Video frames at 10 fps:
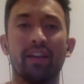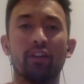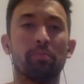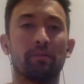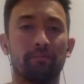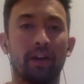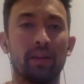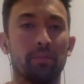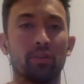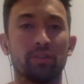They're a bit
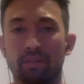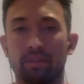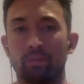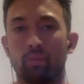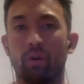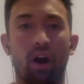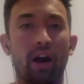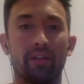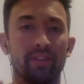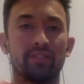funny because I,
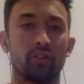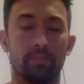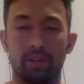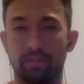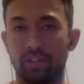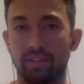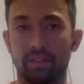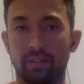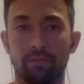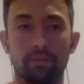I, this took a bit of
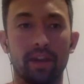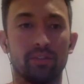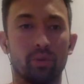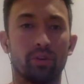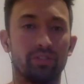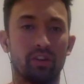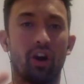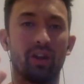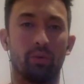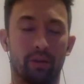adjusting for me as well, because you
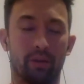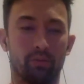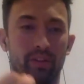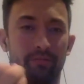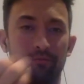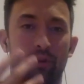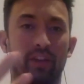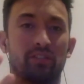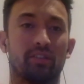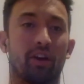kind of want that really
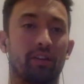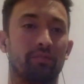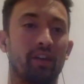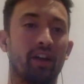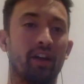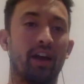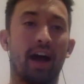fresh kind of mm.